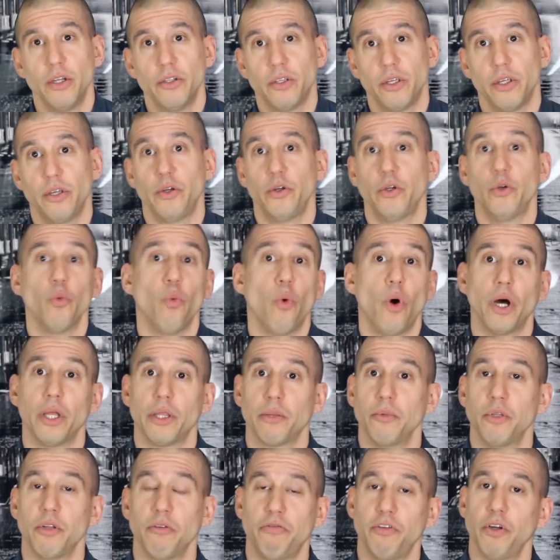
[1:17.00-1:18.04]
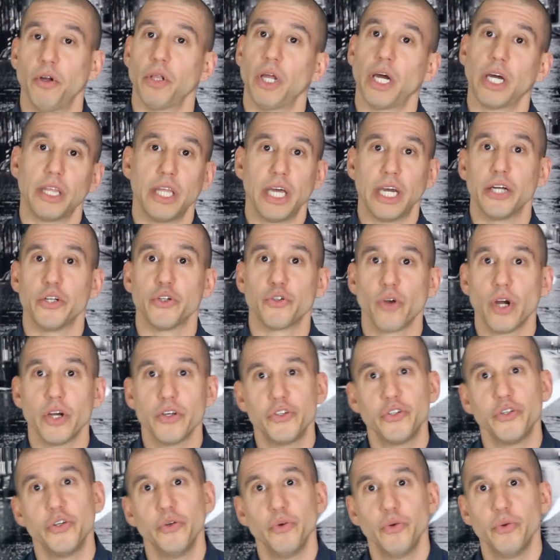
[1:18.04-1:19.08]
Do you want them to feel like they can
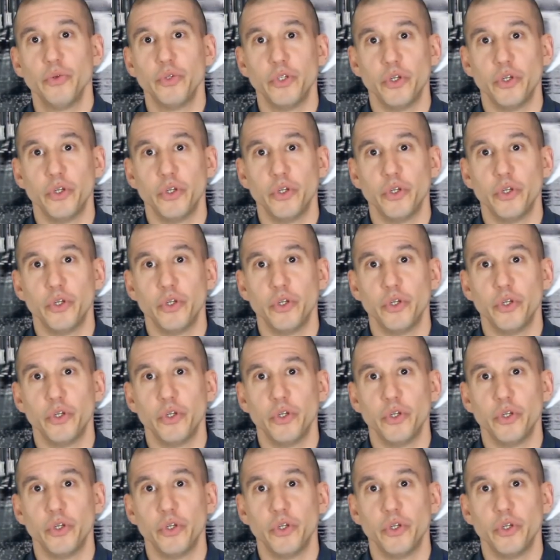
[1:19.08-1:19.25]
trust you?